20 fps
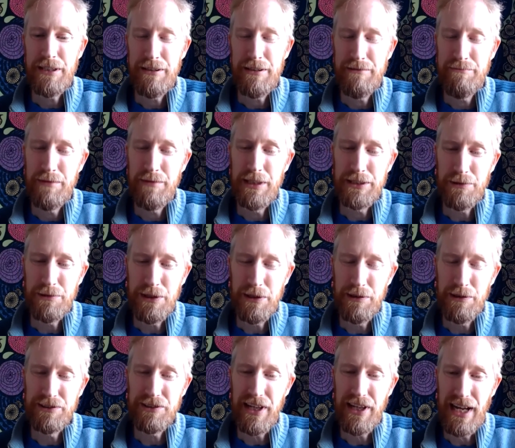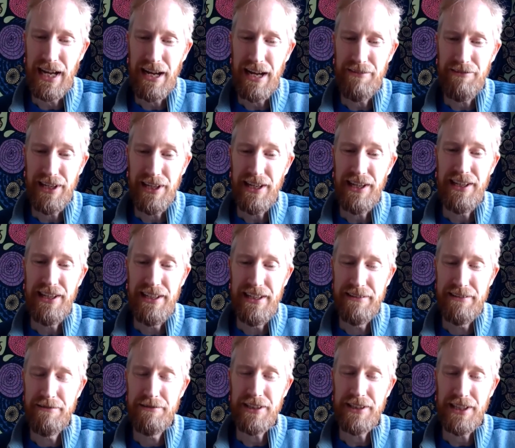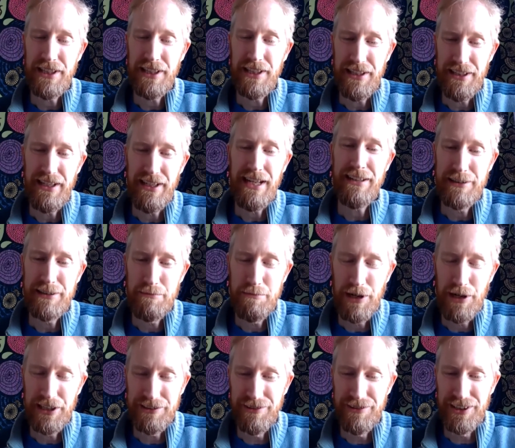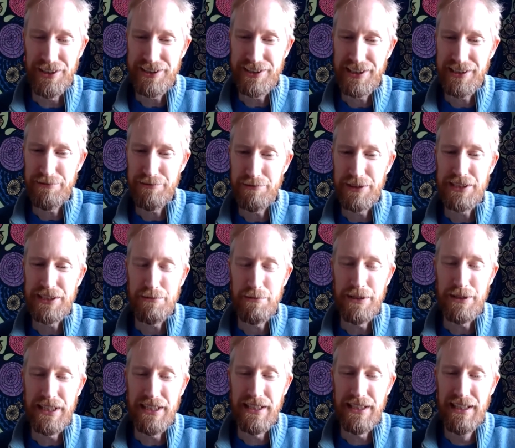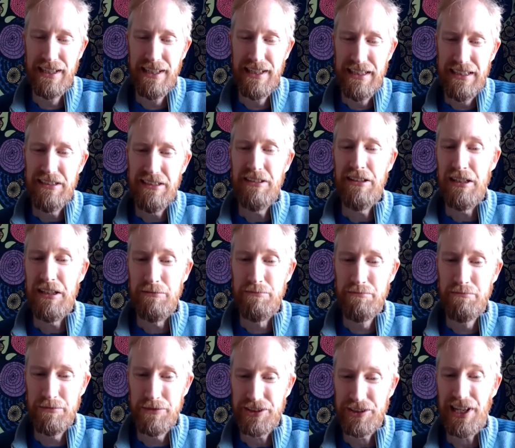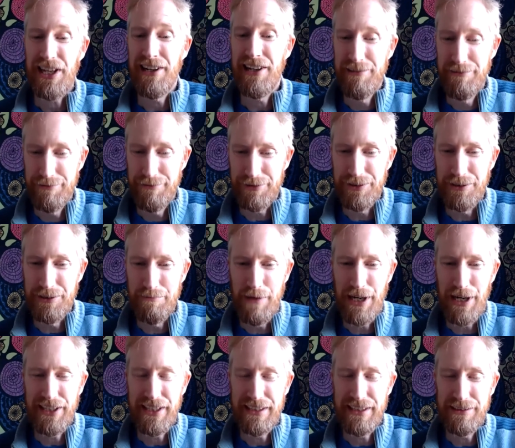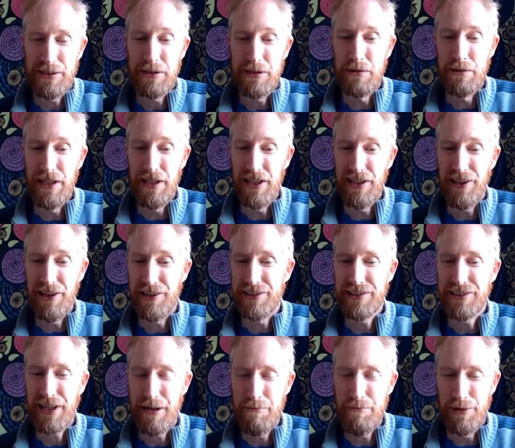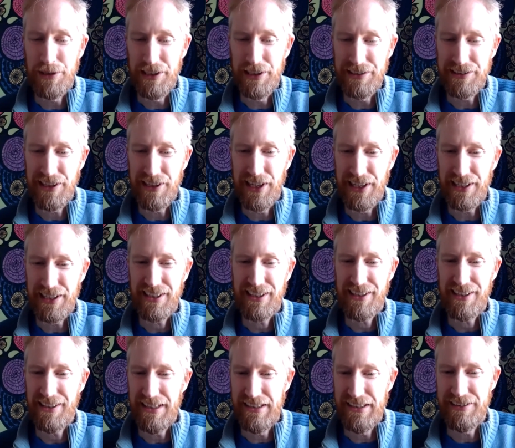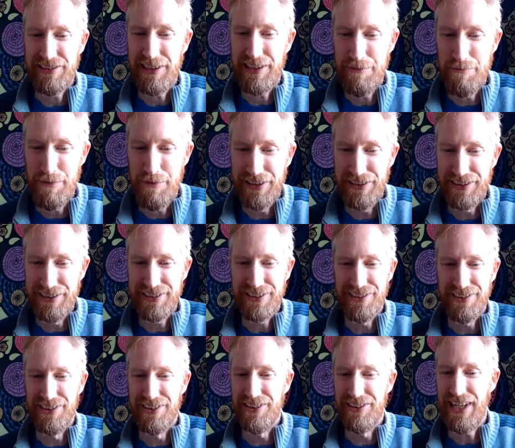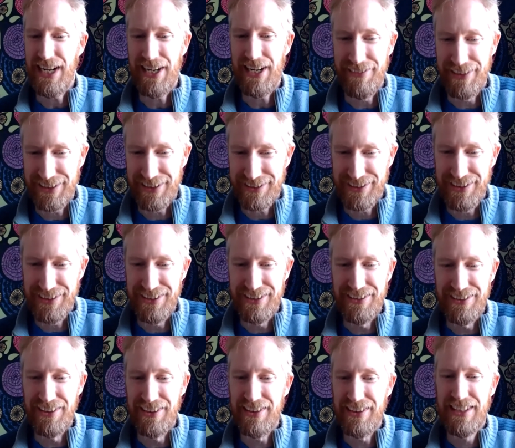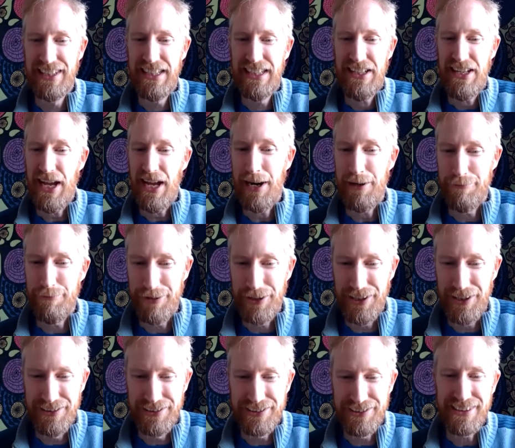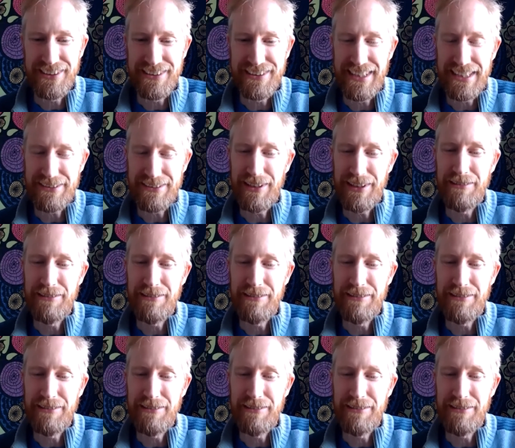But we also have an enterprise version, which we sell for money to large companies like Siemens or Ericsson or Air France, etc.